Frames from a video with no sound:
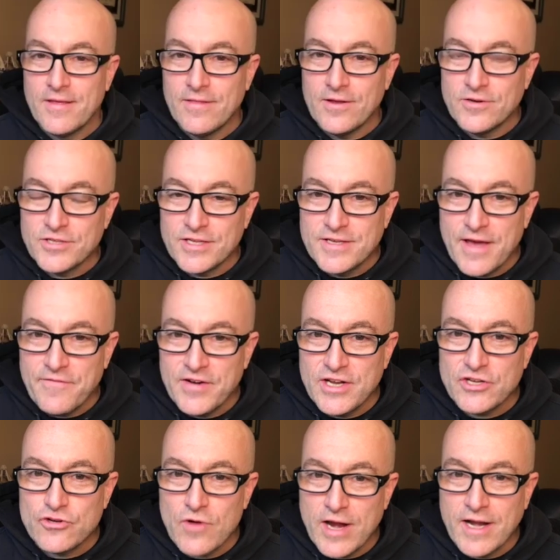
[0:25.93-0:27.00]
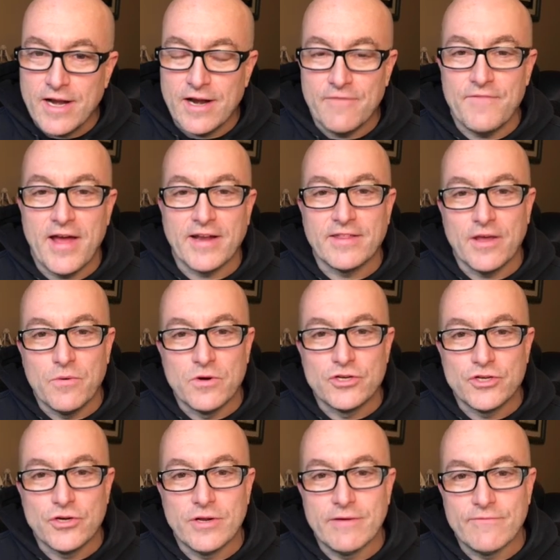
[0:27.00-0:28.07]
There's a definite training effect that we're
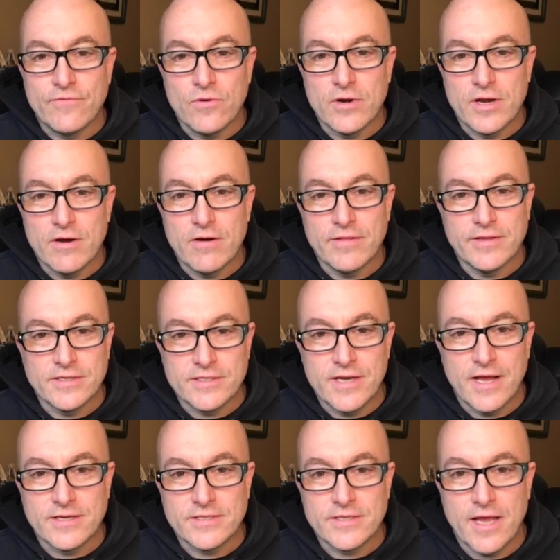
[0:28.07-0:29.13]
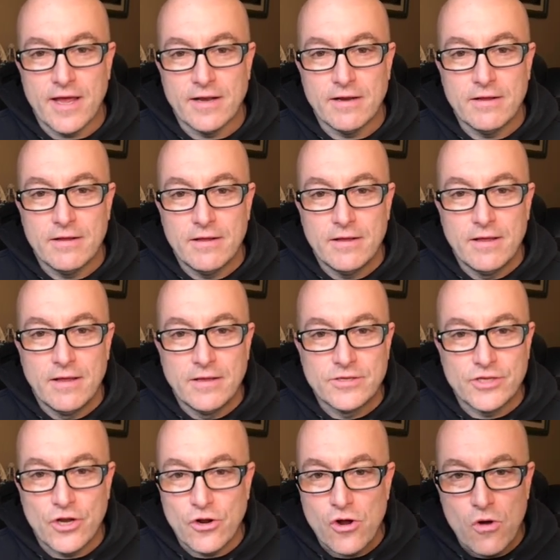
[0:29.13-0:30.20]
shooting for here on this next set. So
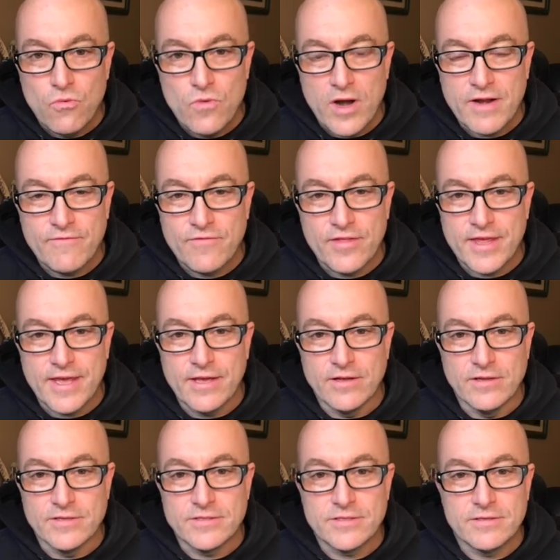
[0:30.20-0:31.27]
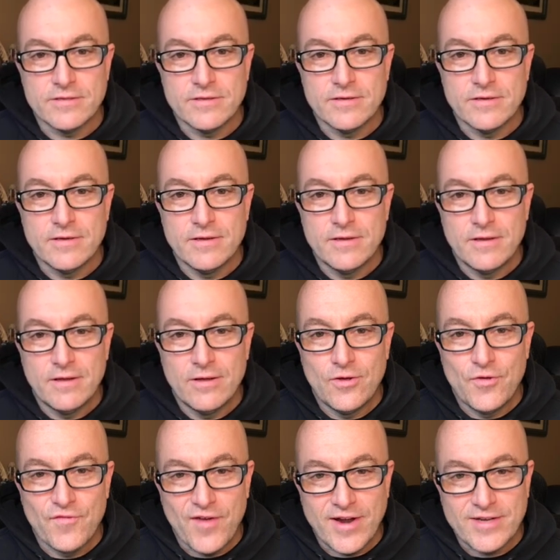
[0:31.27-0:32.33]
don't go running for the hills.
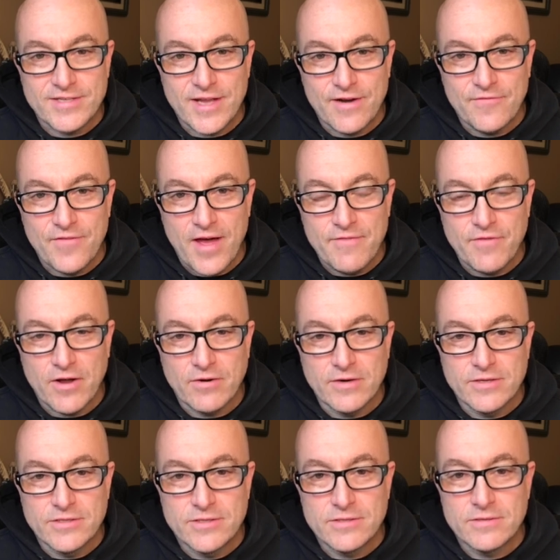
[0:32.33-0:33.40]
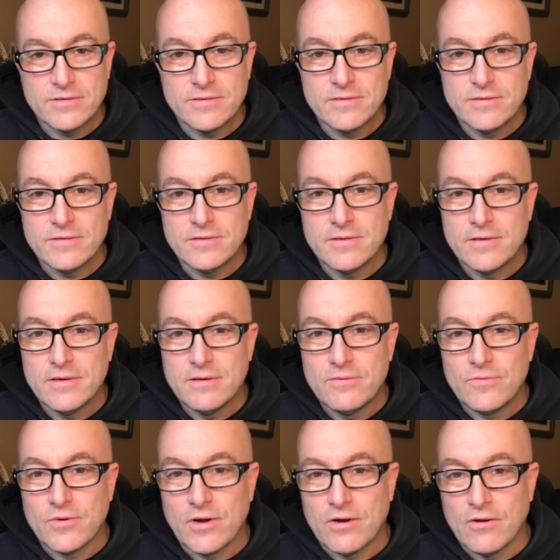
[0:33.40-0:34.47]
We've got a set of 500s.
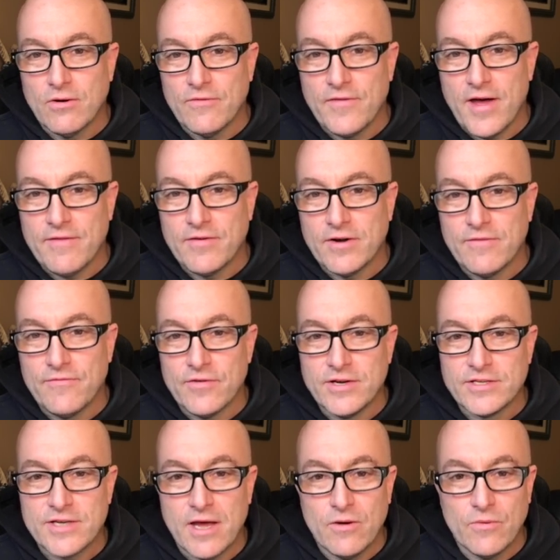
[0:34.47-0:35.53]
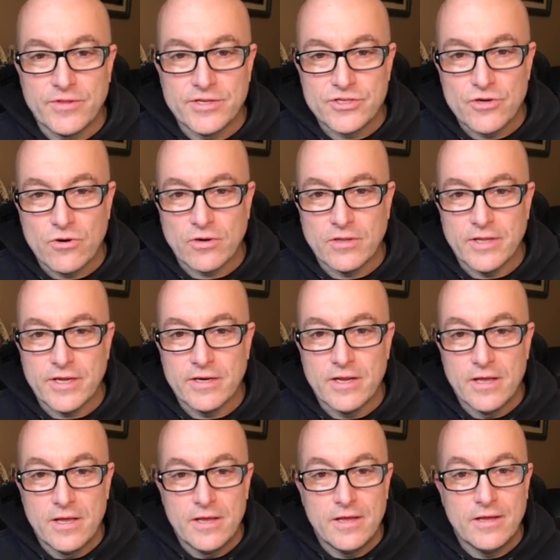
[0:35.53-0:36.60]
We're going to go a 500 freestyle with a snorkel in,
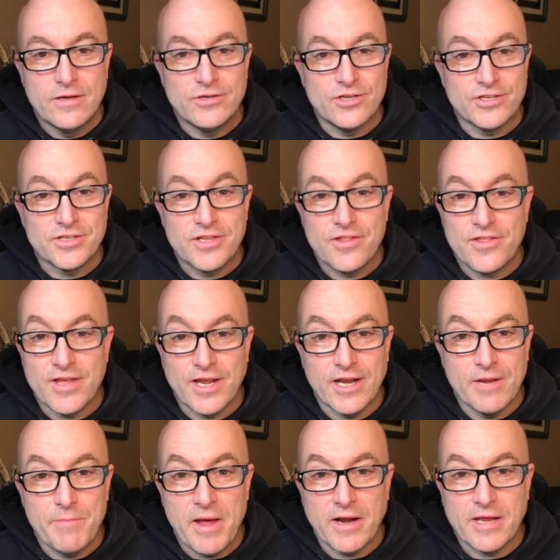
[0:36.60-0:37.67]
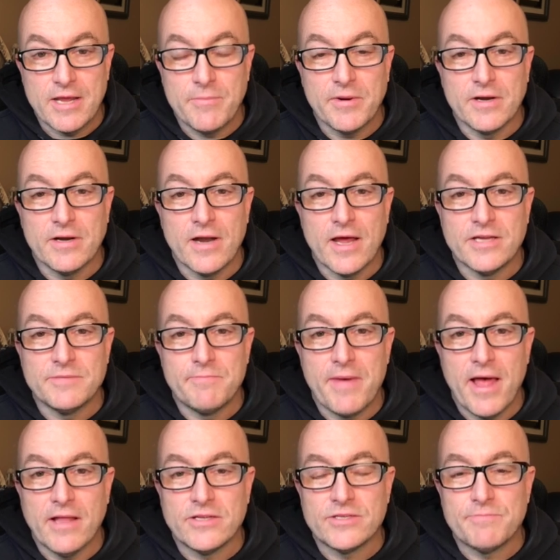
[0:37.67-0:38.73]
just thinking about keeping a nice
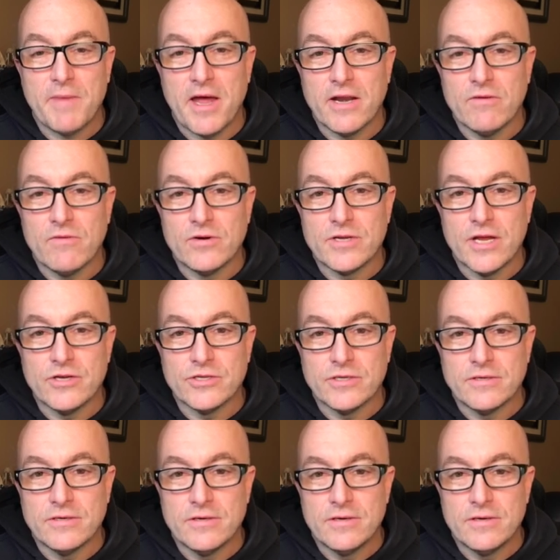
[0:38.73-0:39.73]
balanced body rotation.